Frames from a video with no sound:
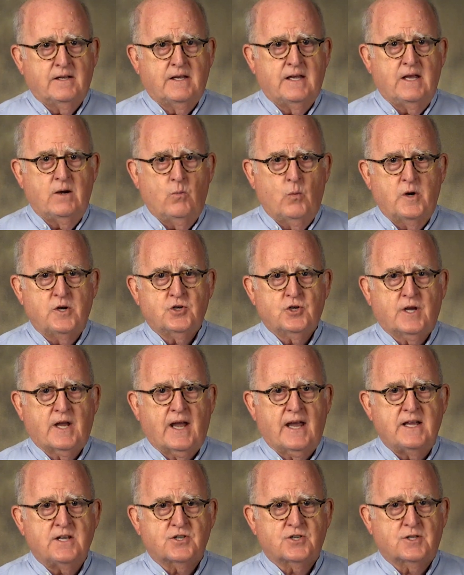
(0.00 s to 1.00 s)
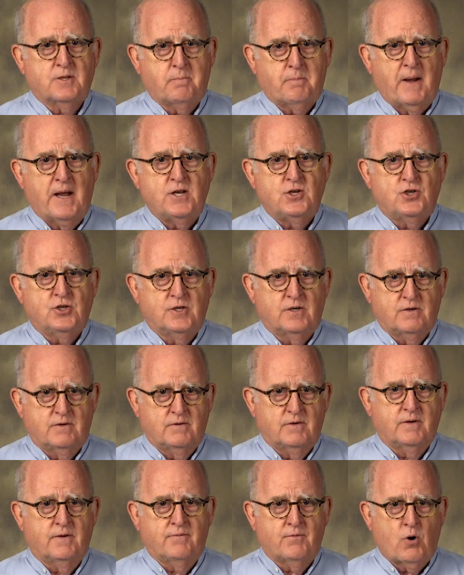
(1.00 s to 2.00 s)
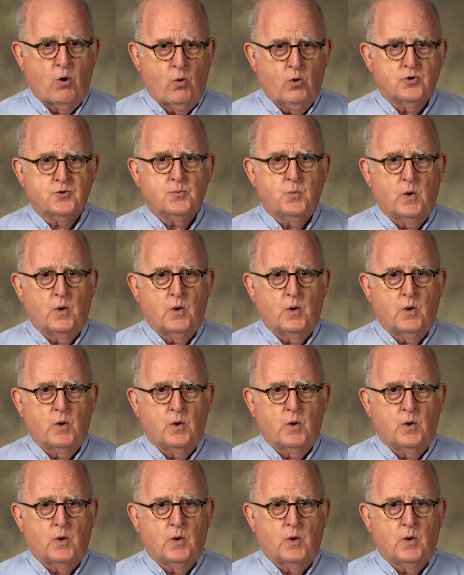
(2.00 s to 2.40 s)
in which case the patient, of course,